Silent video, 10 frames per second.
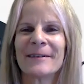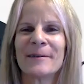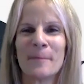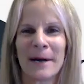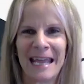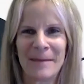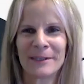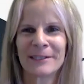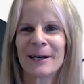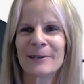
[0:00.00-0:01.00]
My name
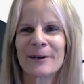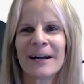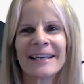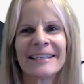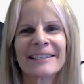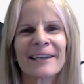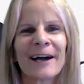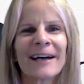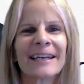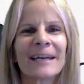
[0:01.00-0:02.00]
is Dr. Heidi
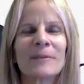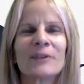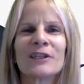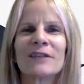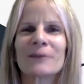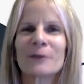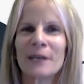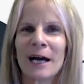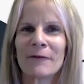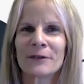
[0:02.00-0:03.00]
Scott, and I'm the Chief Learning
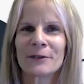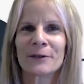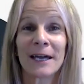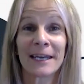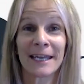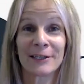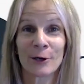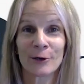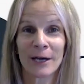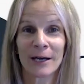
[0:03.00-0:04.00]
Officer at
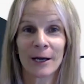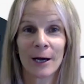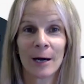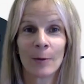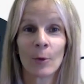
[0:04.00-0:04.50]
HR.com,